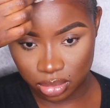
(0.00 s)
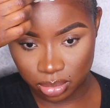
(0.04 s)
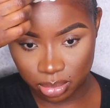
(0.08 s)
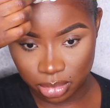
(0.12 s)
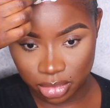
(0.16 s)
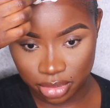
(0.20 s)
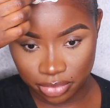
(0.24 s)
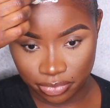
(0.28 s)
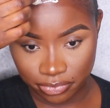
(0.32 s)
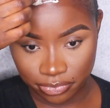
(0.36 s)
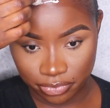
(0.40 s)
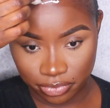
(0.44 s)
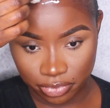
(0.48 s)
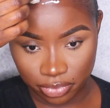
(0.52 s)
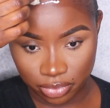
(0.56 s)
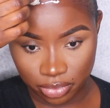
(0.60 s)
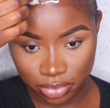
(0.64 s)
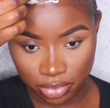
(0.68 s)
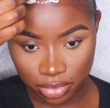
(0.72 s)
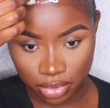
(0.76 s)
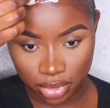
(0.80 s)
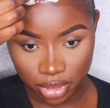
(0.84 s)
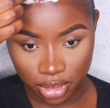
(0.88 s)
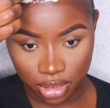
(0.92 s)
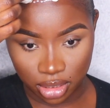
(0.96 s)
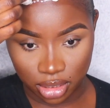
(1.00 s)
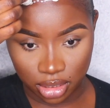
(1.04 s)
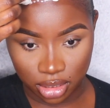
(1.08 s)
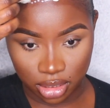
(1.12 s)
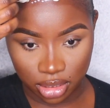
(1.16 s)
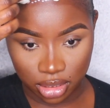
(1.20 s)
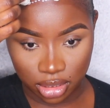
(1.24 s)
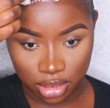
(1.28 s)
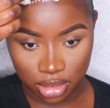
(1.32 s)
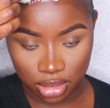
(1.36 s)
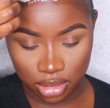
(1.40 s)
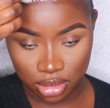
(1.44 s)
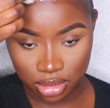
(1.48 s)

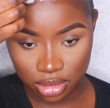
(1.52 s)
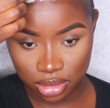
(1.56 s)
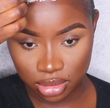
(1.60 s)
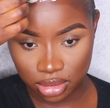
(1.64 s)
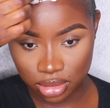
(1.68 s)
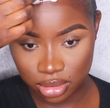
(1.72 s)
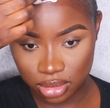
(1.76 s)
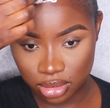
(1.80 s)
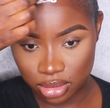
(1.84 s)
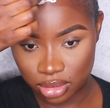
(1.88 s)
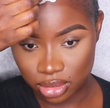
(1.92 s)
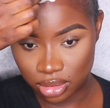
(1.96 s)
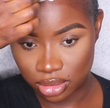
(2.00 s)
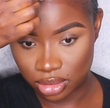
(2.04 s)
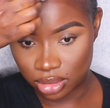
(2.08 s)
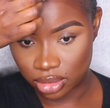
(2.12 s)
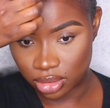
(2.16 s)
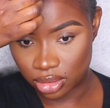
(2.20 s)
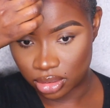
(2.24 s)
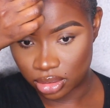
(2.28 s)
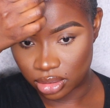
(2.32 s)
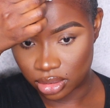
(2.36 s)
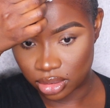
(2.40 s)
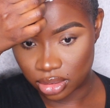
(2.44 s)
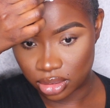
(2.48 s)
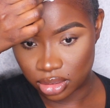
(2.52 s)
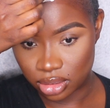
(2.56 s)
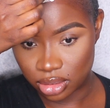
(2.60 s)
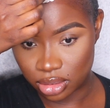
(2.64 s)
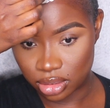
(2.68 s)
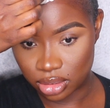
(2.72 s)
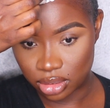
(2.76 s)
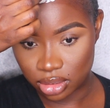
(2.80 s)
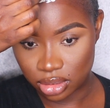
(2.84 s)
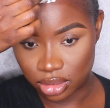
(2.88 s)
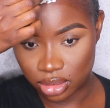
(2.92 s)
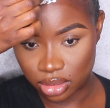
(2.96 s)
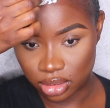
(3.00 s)

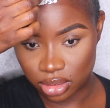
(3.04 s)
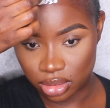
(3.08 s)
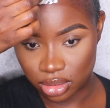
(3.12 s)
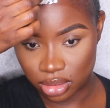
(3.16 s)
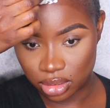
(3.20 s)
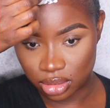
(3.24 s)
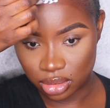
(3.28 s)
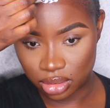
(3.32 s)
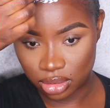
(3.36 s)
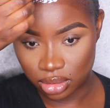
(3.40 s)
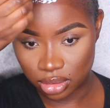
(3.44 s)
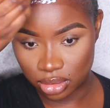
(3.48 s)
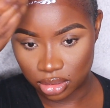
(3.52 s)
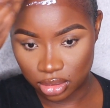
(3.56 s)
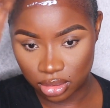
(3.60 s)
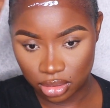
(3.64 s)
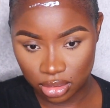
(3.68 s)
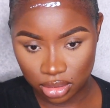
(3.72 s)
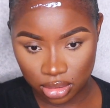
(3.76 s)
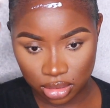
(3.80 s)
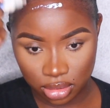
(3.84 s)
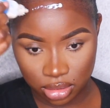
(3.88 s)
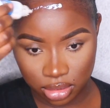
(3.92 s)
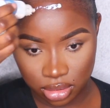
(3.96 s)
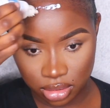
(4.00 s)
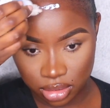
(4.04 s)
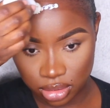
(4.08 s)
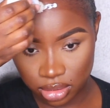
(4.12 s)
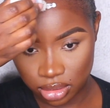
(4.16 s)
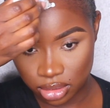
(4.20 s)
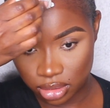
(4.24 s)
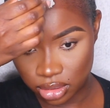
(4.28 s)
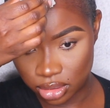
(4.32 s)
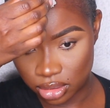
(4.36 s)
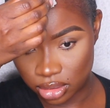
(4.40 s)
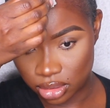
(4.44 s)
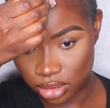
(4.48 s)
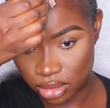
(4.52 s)

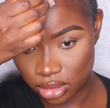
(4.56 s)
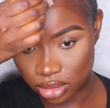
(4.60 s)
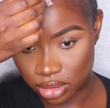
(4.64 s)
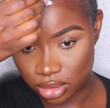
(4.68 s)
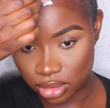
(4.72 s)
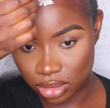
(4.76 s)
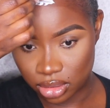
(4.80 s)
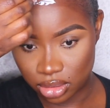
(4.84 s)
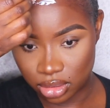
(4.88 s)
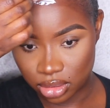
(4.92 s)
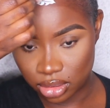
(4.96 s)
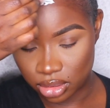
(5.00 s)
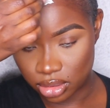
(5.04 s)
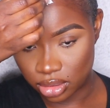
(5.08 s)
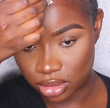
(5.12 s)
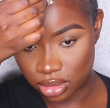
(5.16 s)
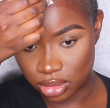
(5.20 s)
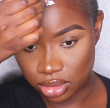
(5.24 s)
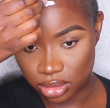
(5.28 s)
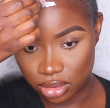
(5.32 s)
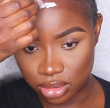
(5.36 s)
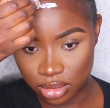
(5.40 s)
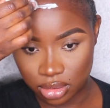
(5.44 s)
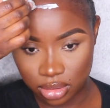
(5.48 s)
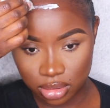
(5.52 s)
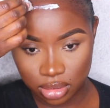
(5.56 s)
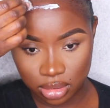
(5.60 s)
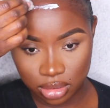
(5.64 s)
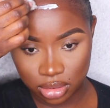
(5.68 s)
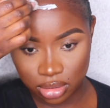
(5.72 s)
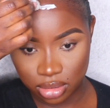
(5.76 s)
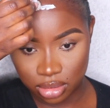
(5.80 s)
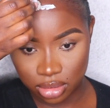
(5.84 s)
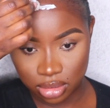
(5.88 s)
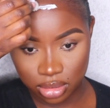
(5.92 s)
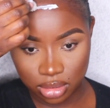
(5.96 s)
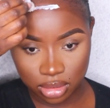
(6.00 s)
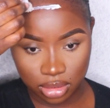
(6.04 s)

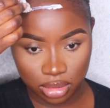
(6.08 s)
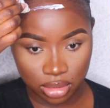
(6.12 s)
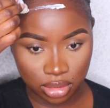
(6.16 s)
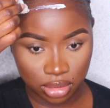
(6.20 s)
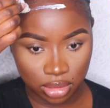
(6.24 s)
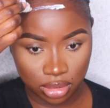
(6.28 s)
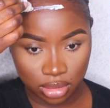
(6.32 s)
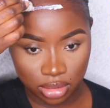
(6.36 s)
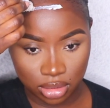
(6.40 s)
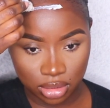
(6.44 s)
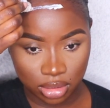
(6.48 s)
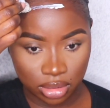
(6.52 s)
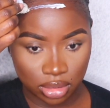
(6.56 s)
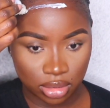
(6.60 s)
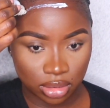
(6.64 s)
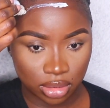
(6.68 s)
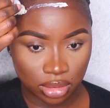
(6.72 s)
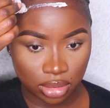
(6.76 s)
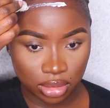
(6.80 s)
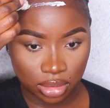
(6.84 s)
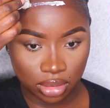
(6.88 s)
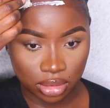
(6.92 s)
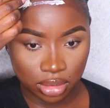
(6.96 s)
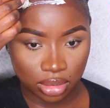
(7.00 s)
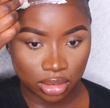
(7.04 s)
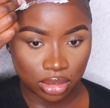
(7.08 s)
(no one is talking)